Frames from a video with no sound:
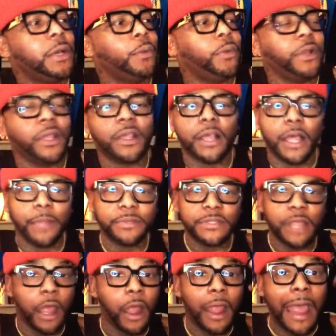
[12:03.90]
when it comes
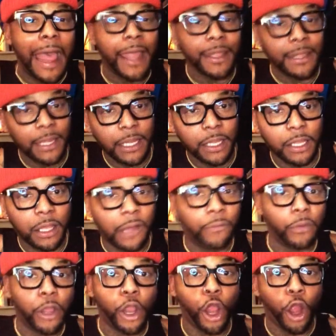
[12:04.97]
to our idea
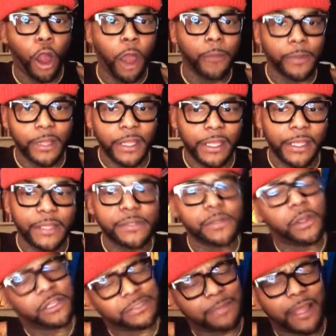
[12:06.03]
of what karma is,
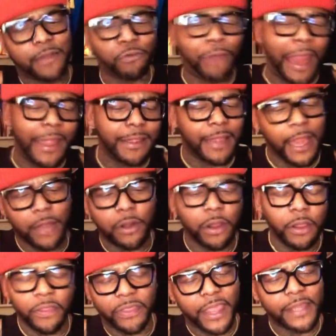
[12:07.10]
or somebody writing down
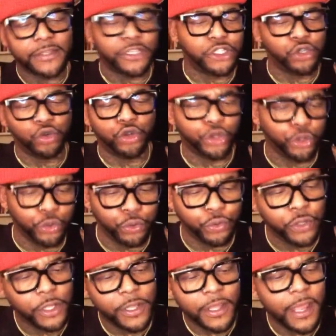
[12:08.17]
all the things that you
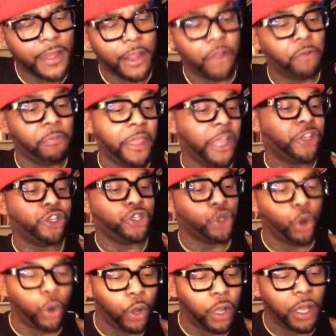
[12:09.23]
do, and they're going to make
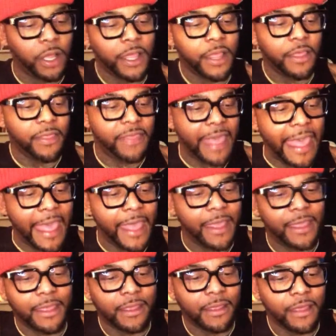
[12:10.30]
sure
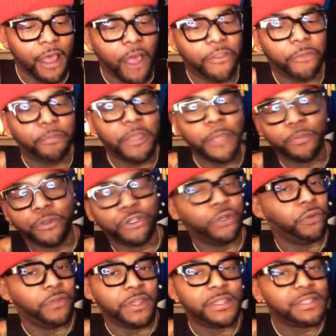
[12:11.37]
that other people
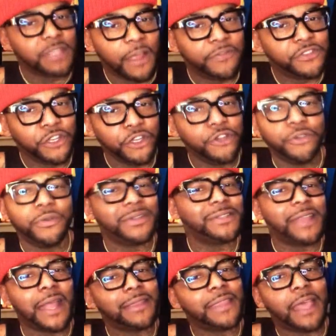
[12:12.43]
do this stuff to you. It's
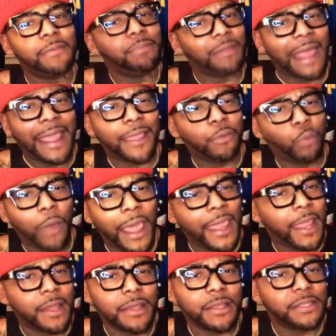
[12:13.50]
not that black and
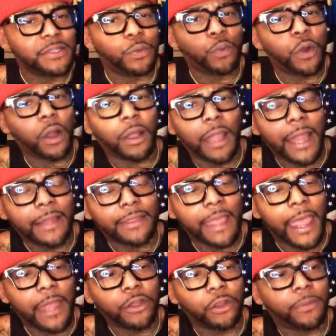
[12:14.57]
white, and it doesn't work like
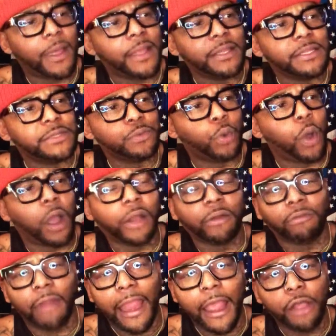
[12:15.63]
that. Nobody's walking
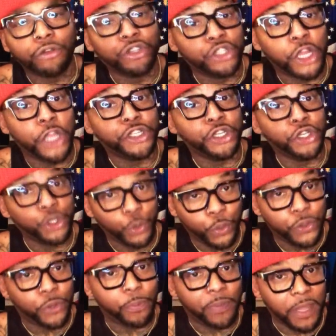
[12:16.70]
around judging you
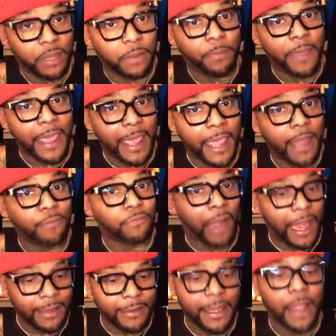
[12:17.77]
with a pen and pad,
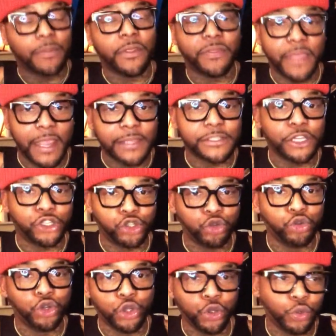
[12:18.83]
writing down the things that
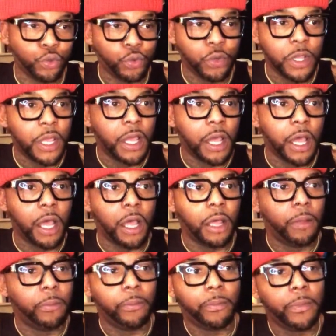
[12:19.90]
you do
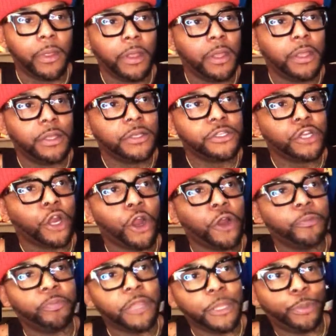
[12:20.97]
to
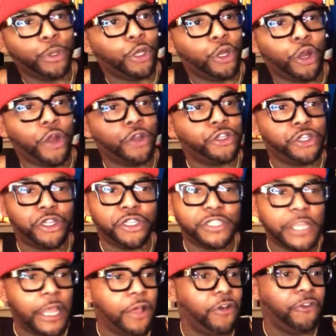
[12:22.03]
hurt people or hurt
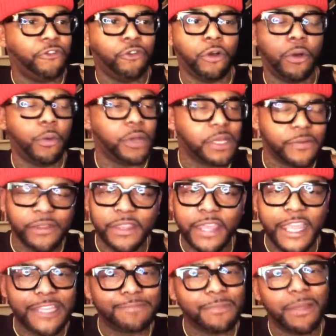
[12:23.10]
yourself or whatever the
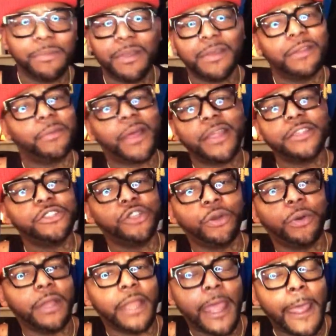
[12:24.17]
case may be. Nobody's
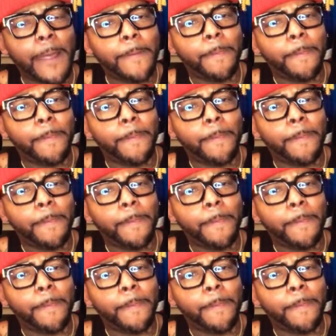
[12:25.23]
doing that.